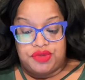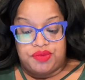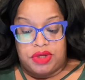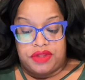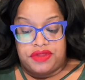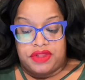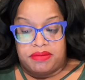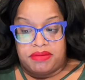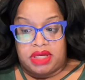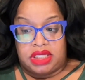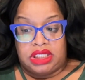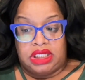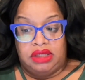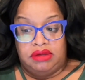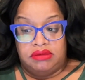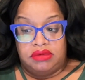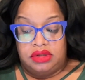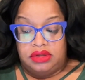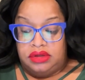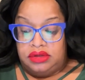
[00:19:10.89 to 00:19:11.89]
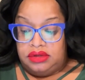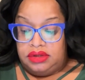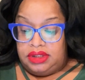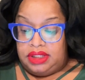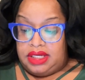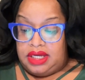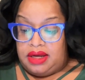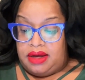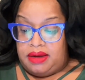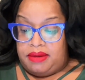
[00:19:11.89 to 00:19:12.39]
with the money
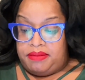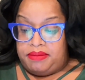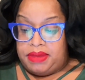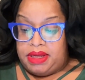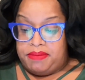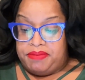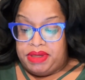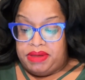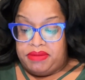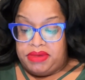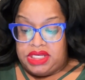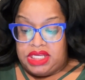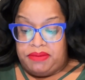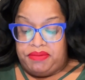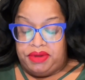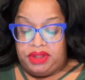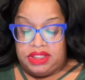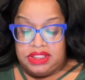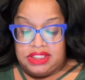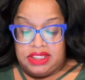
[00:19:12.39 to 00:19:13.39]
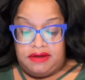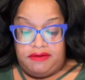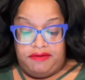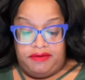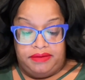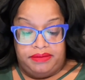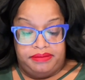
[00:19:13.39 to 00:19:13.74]
and be manipulative?